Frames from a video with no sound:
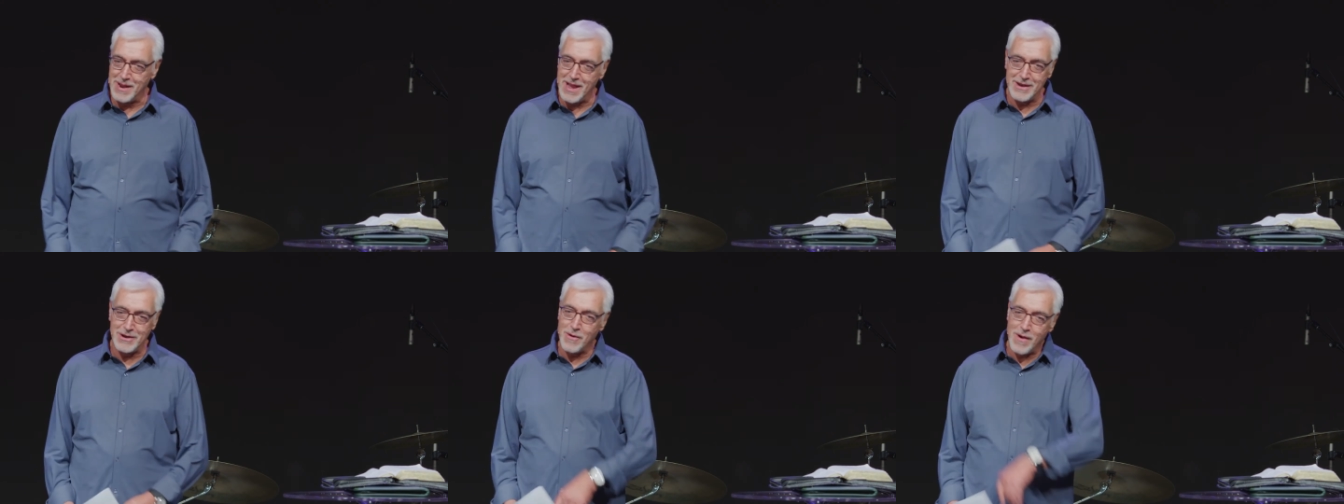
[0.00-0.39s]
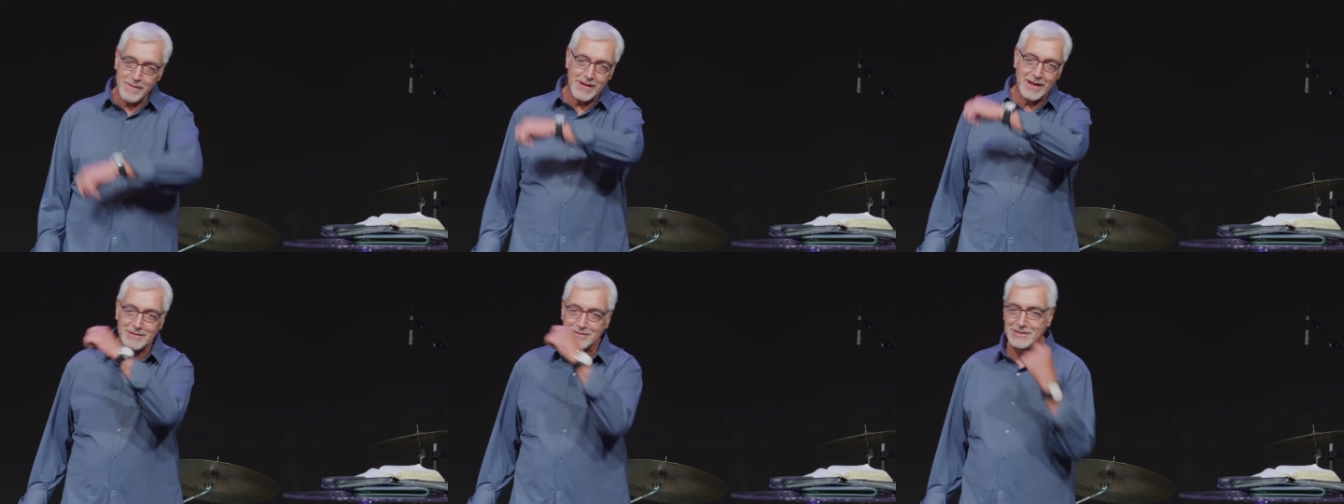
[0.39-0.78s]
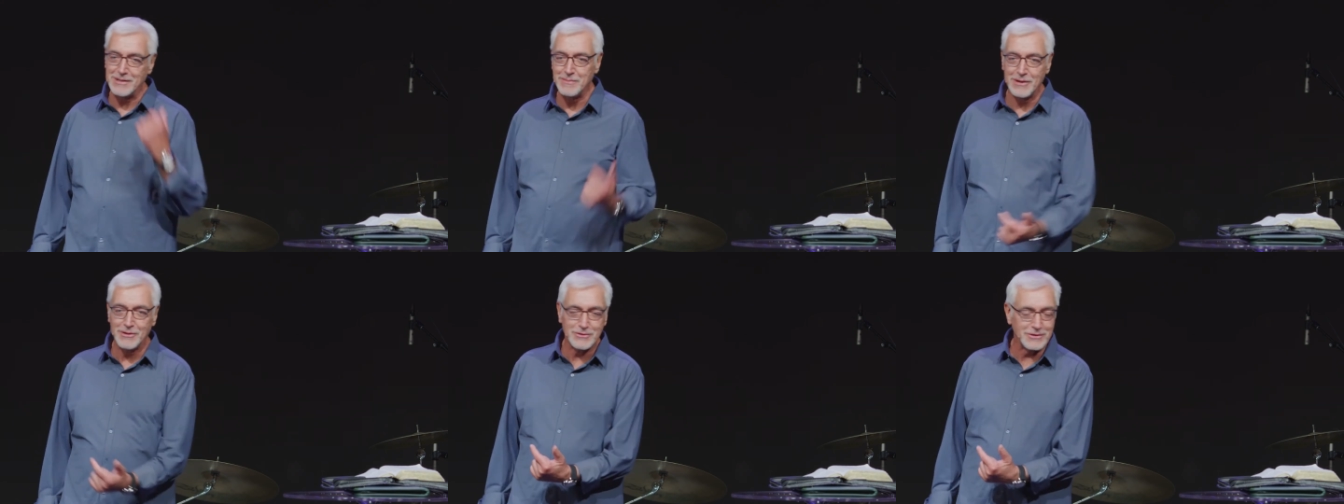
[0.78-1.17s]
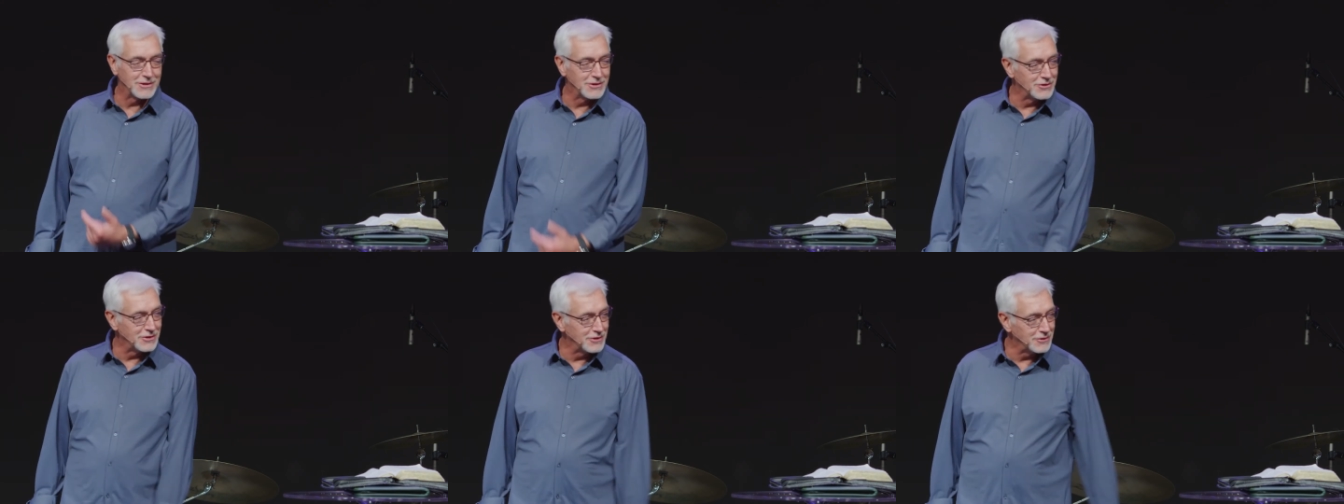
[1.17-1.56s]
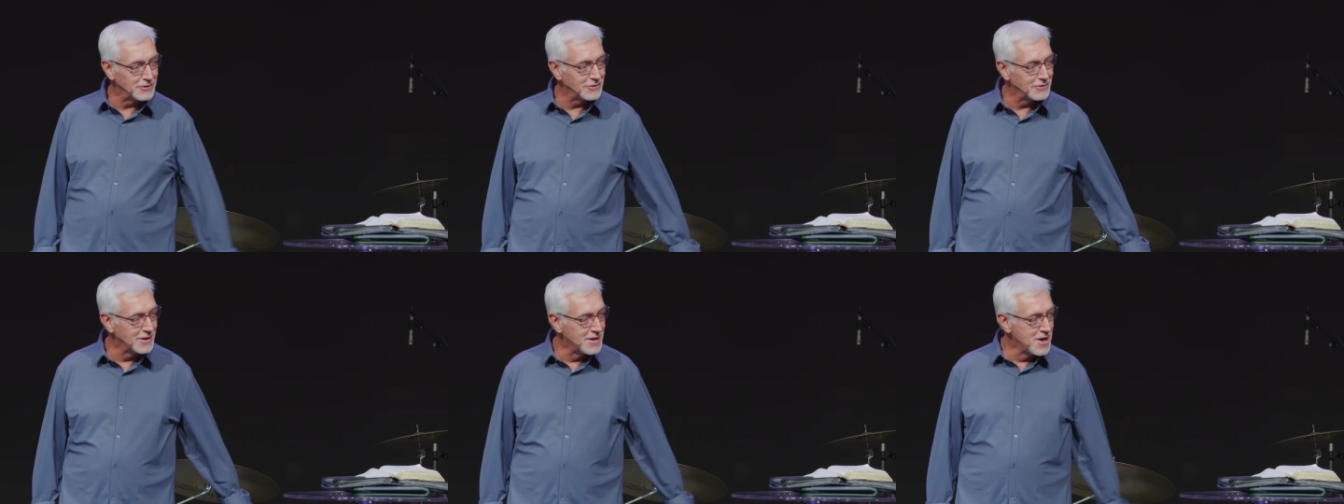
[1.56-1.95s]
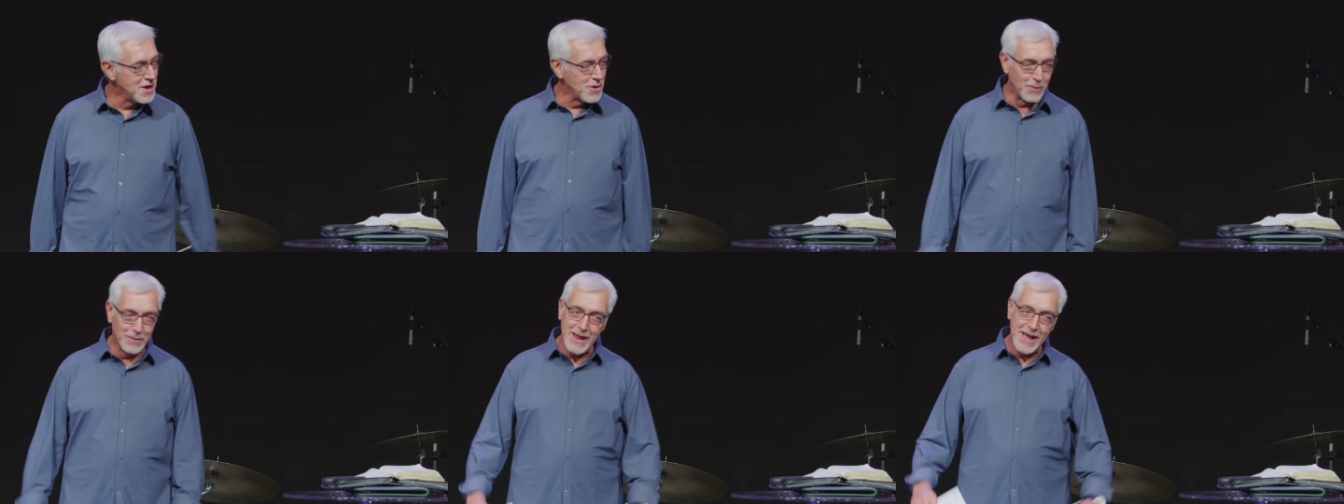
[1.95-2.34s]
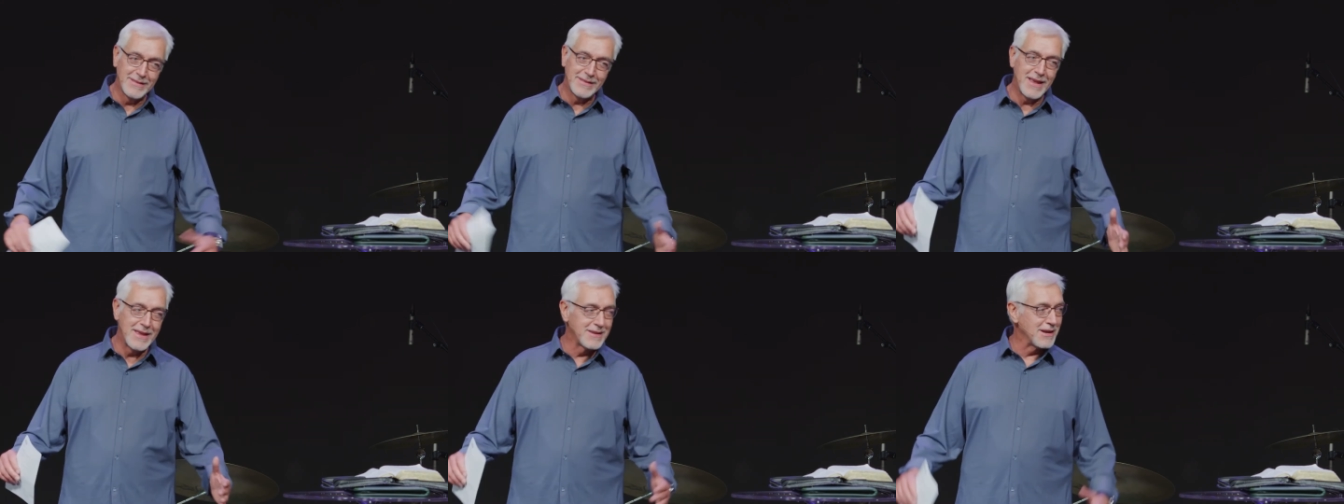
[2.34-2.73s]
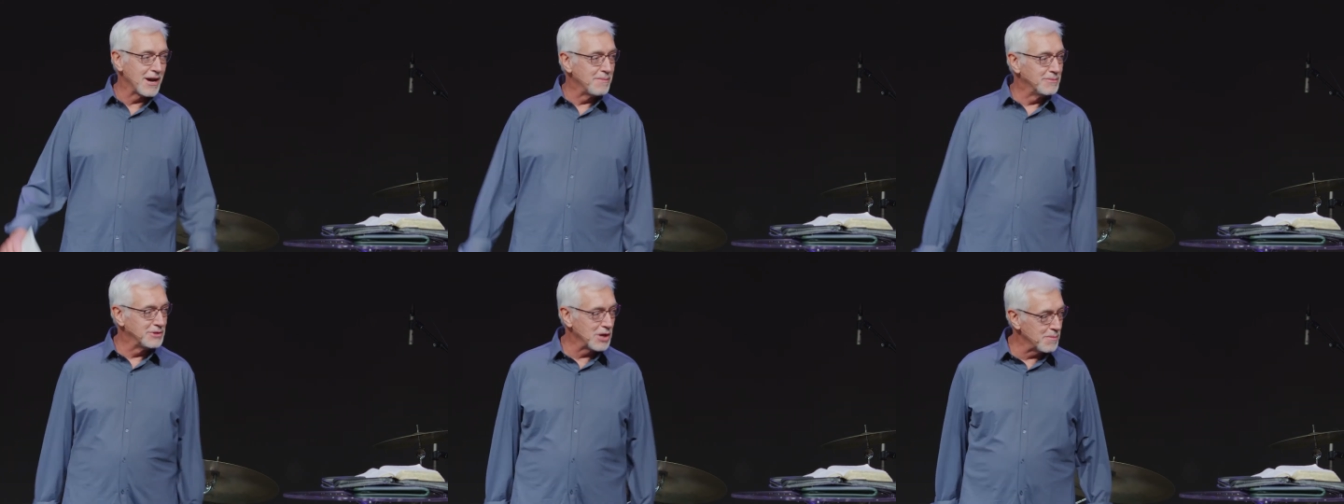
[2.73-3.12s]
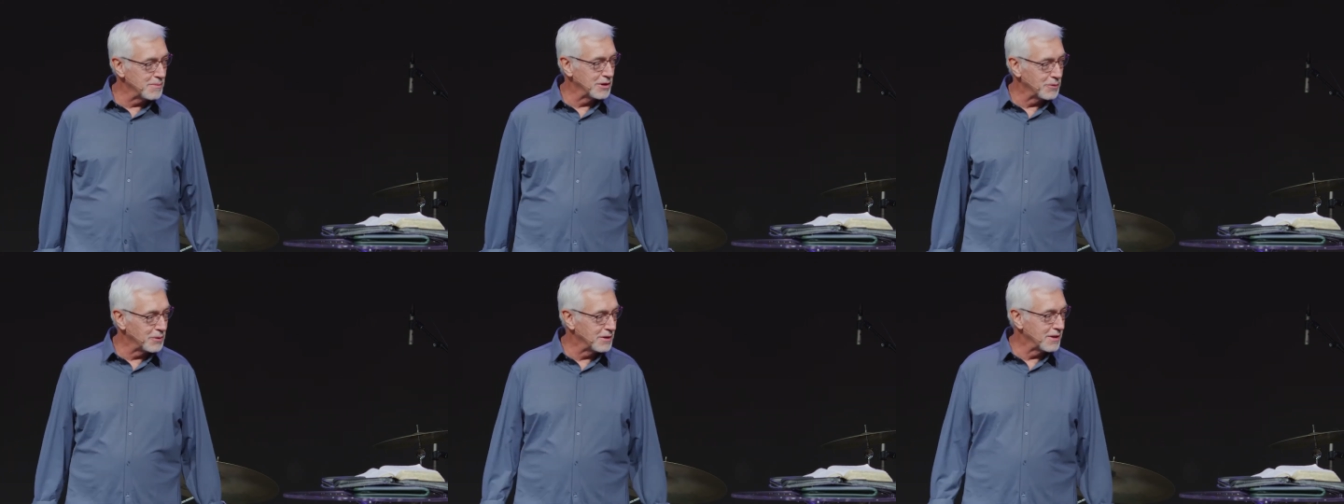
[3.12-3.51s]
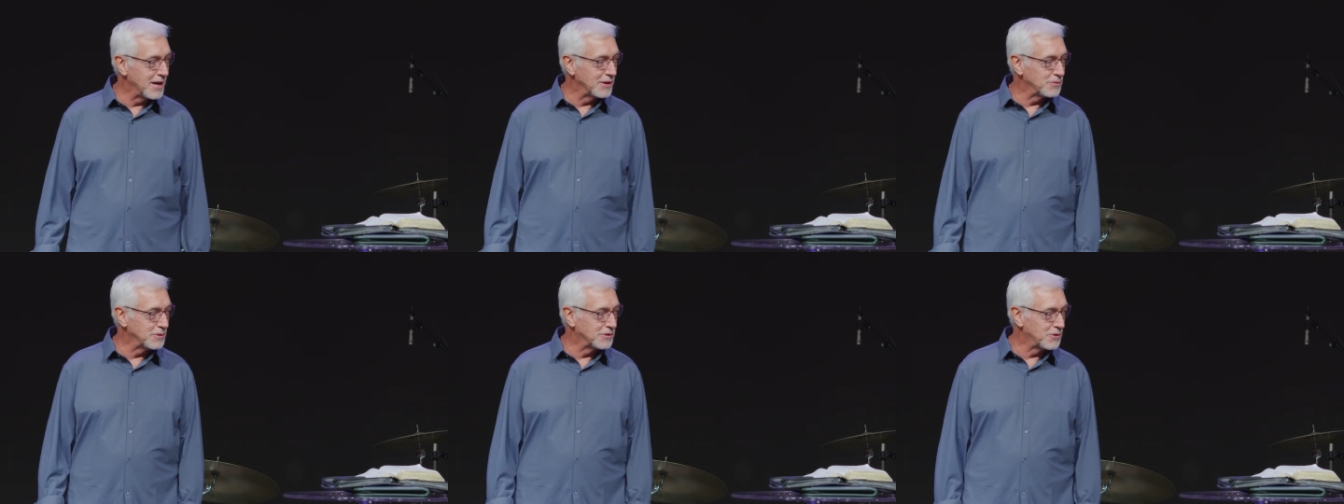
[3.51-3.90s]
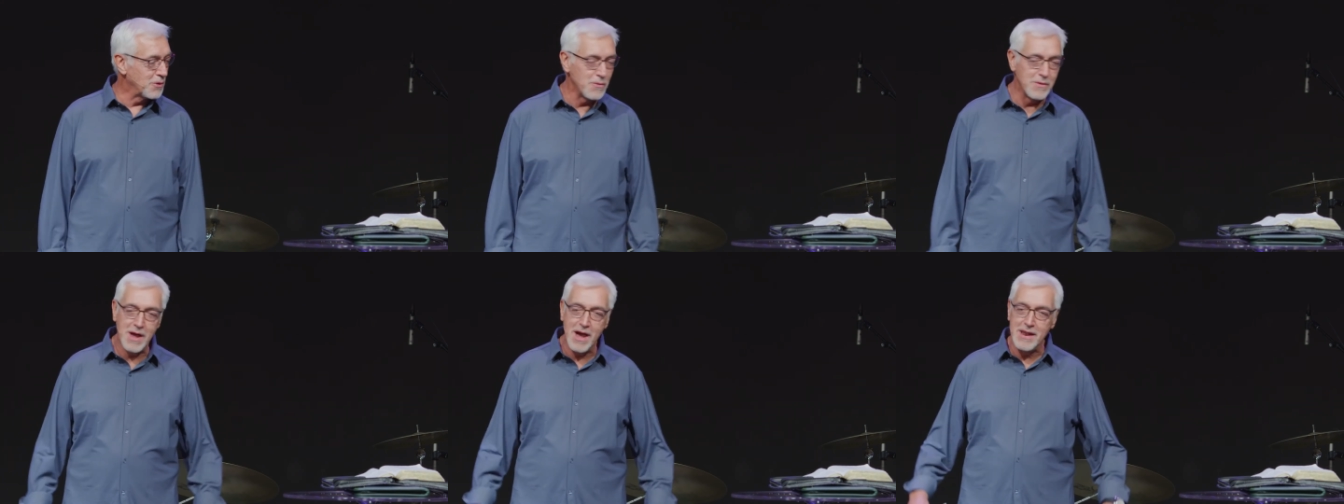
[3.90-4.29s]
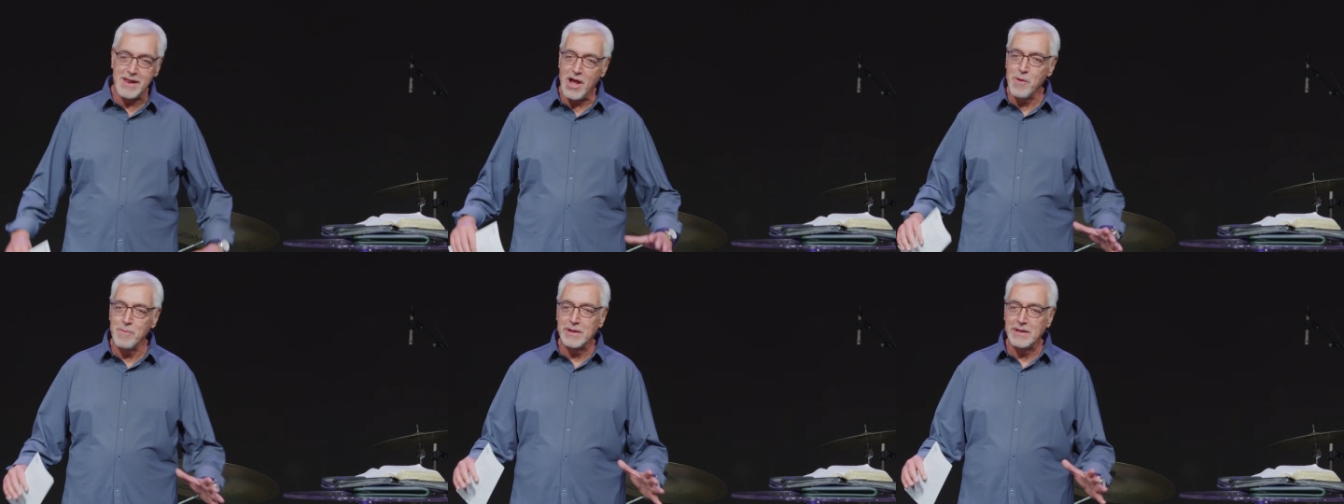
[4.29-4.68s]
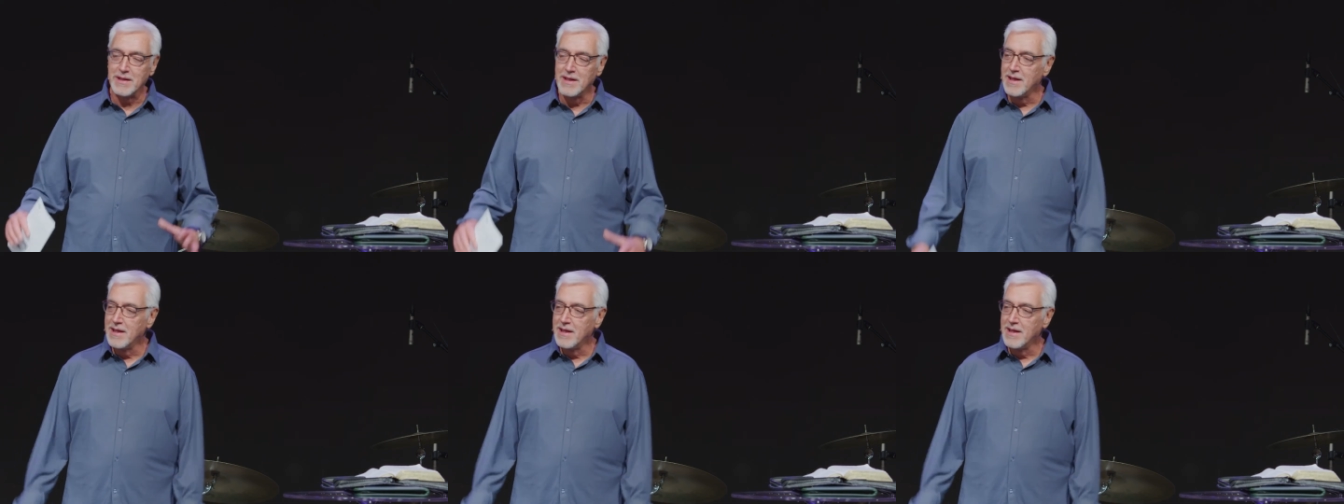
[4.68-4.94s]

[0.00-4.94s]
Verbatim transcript: I know I've got something else to get chiseled. When that day comes, help me to realize what's going on. Help me.